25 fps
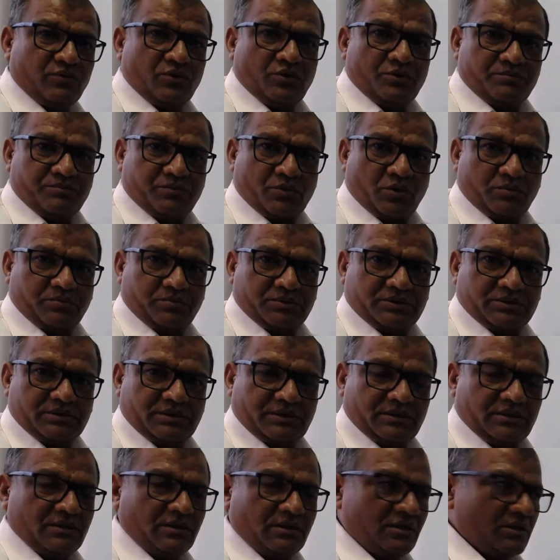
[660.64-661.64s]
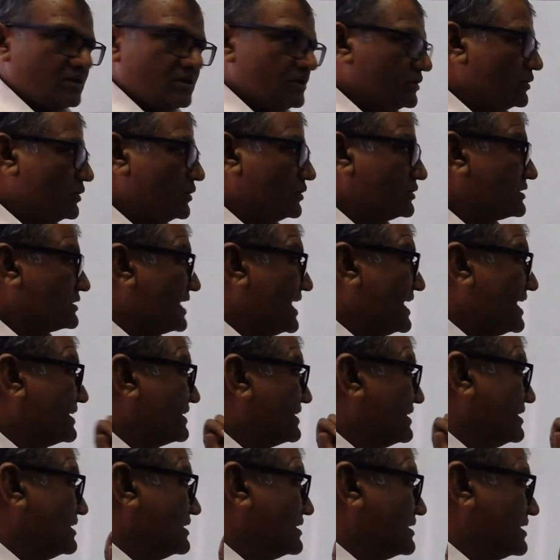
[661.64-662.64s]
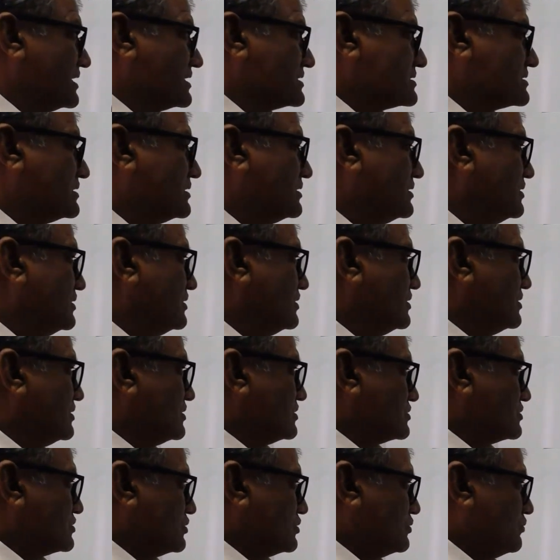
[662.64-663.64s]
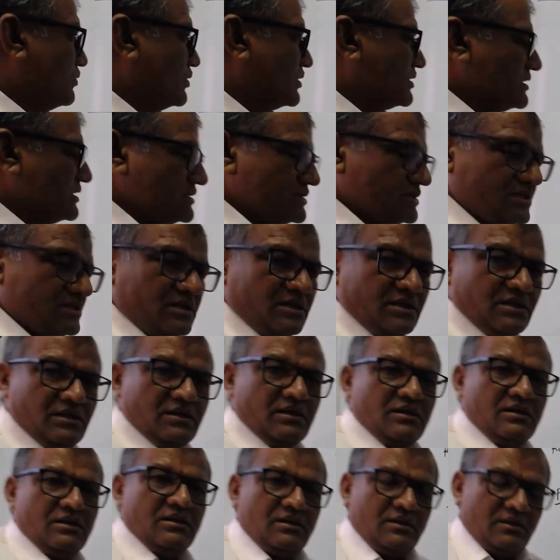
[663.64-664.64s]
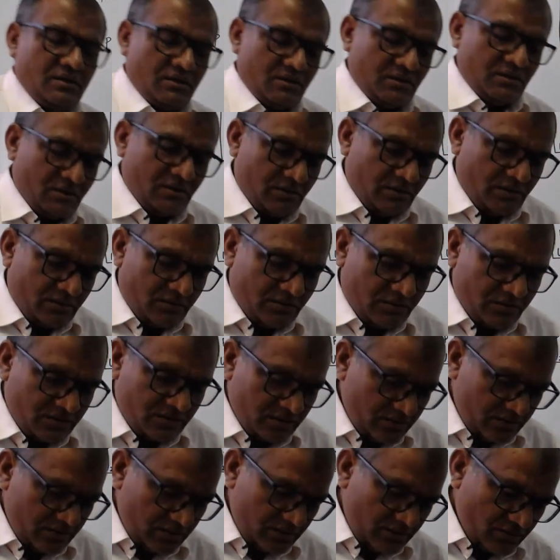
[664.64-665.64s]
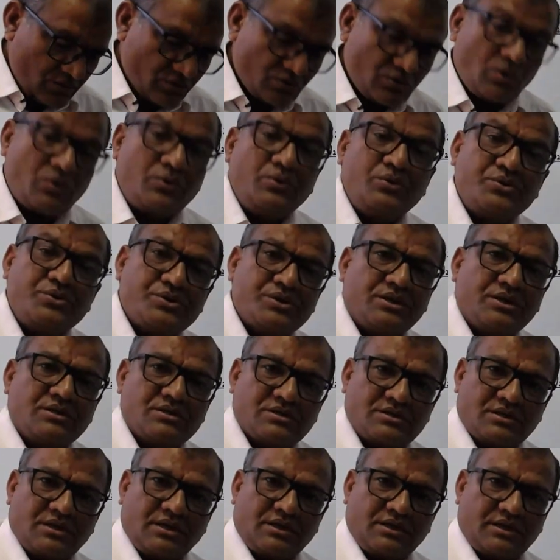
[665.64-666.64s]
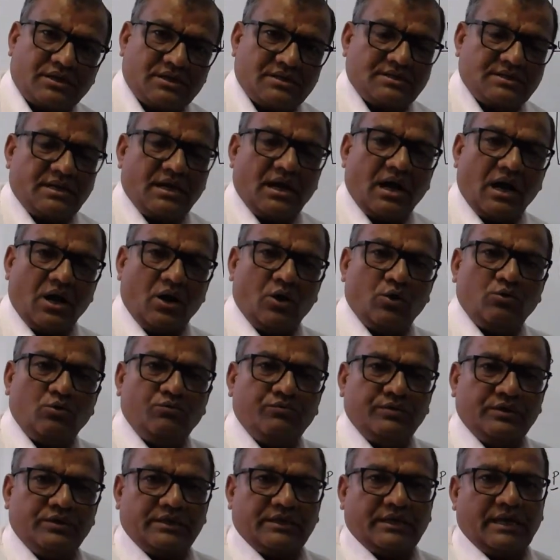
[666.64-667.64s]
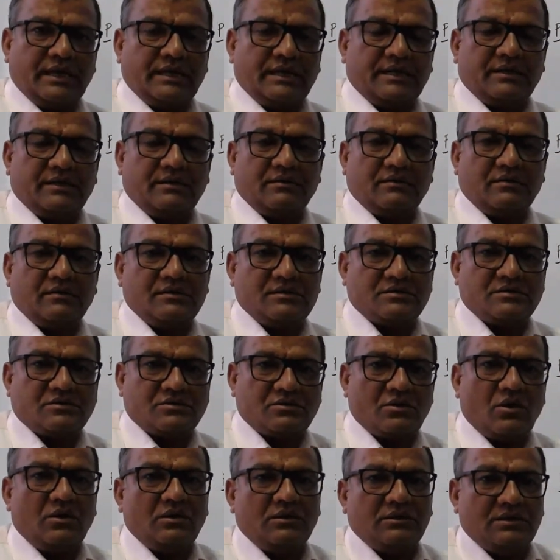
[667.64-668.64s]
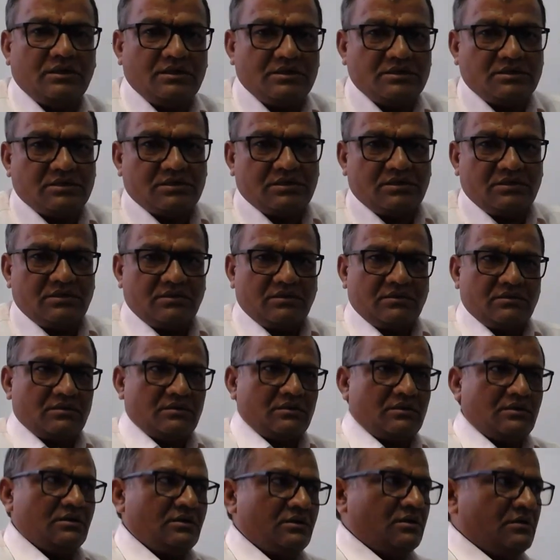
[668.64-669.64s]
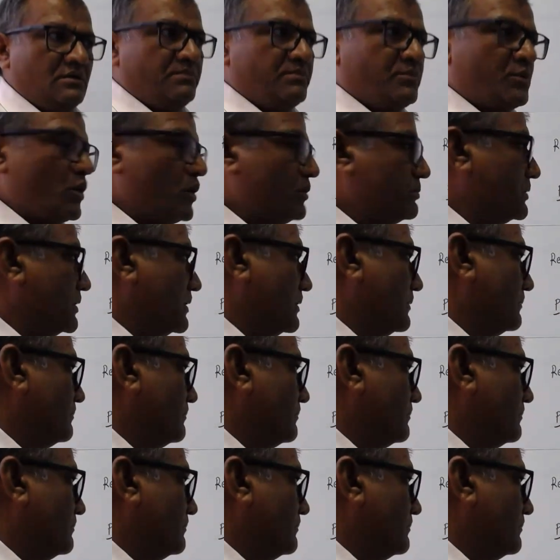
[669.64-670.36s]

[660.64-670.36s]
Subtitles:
property, not ideal gas. So what is the solution strategy, how we can solve this problem?